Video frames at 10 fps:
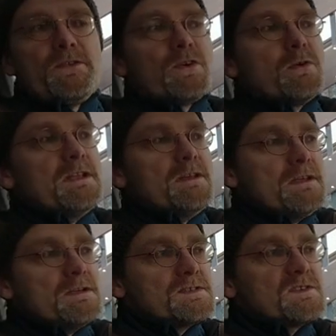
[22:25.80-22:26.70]
So it
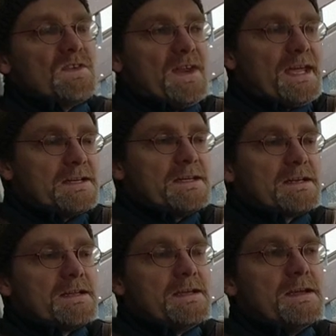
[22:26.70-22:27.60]
is
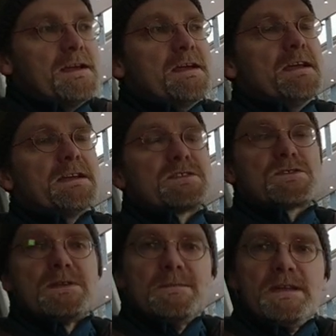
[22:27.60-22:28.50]
technically
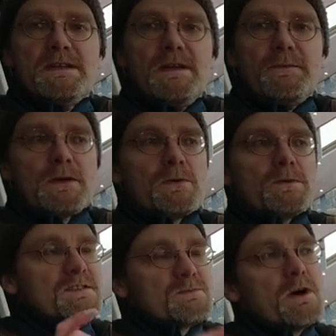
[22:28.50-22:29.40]
extremely difficult.
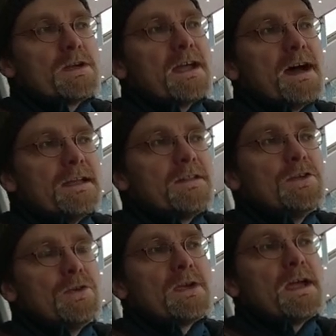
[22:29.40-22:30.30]
There's one guy in
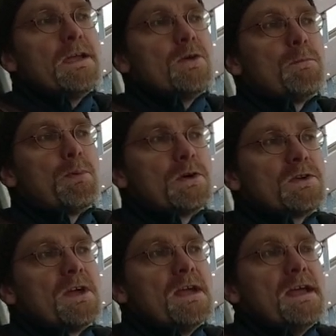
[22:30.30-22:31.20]
the UK who
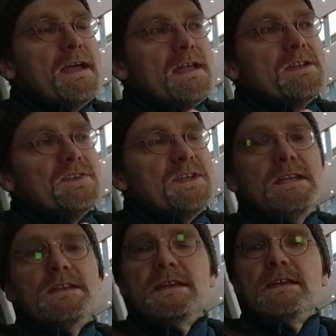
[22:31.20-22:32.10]
put a
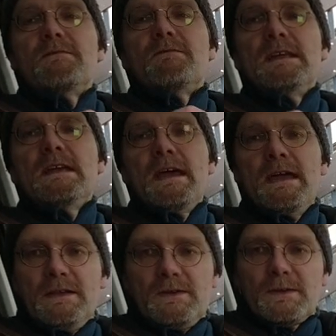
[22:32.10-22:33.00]
TD
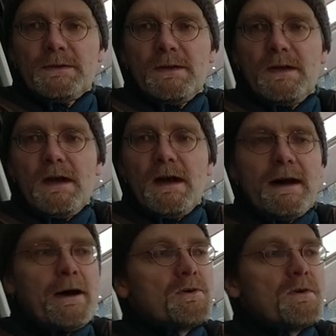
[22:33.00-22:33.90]
V8
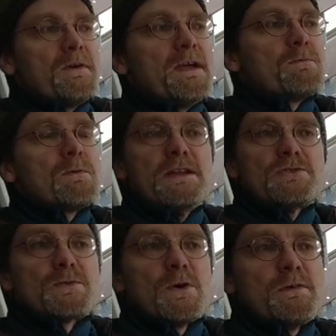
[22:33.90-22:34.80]
out of a
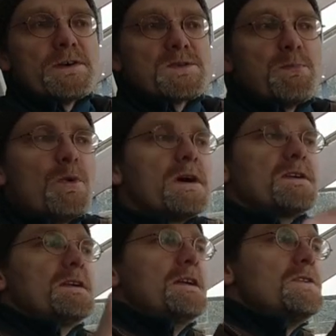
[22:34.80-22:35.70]
Range Rover
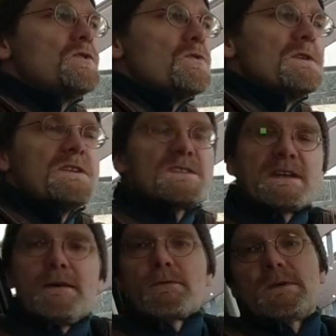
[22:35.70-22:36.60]
Sport into a
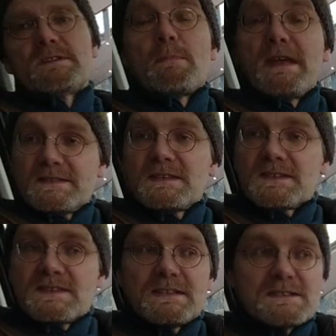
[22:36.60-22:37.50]
Discovery, replacing
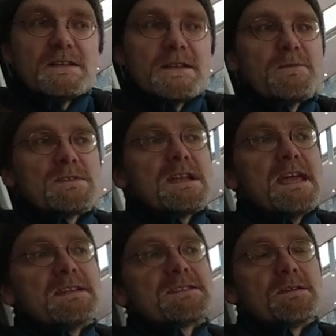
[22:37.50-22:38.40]
a six cylinder with an
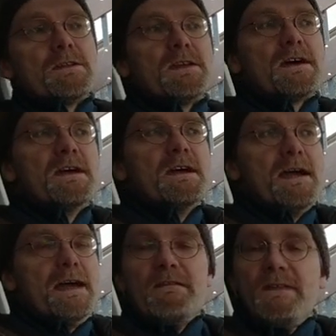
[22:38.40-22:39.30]
eight cylinder.
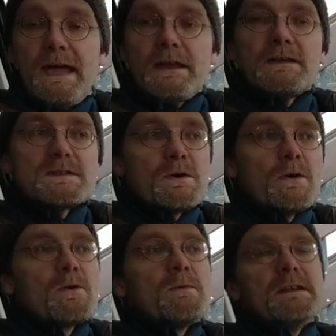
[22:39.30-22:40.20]
And that is
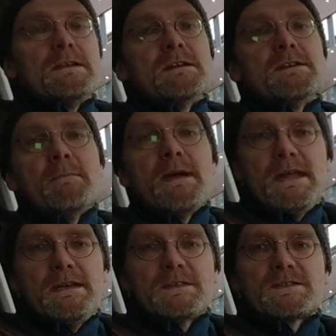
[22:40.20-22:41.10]
already a
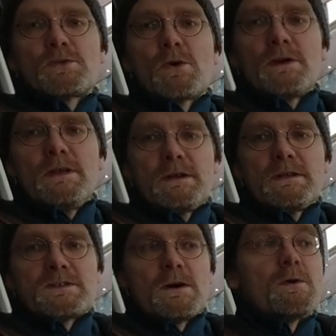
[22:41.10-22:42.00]
demanding story on
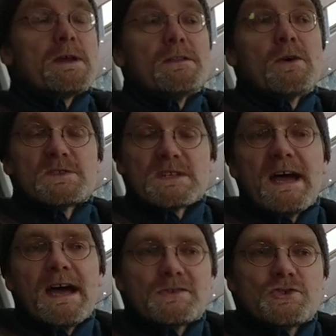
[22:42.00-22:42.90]
its own. And those
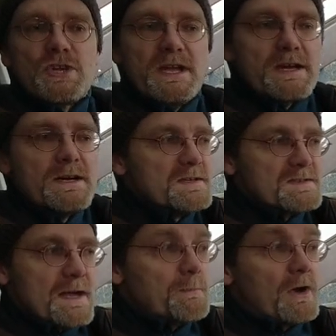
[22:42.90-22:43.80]
cars share
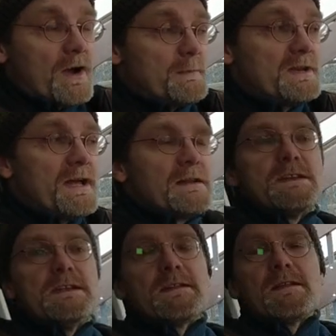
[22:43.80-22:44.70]
some
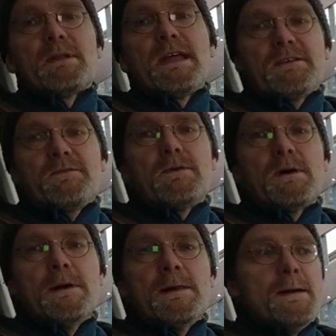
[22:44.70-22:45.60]
commonality in the
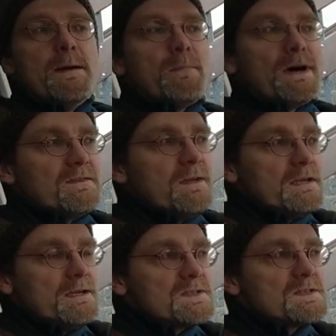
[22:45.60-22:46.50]
platform. But there
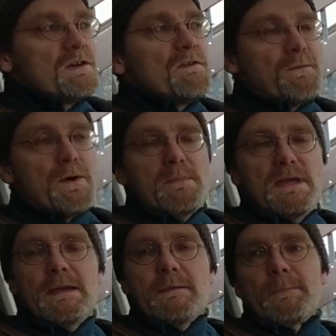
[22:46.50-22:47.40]
is, for
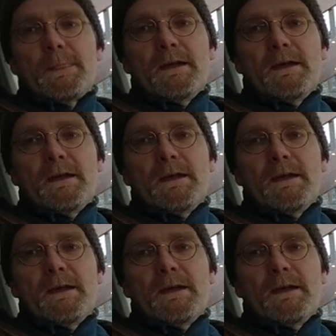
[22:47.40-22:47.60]
me,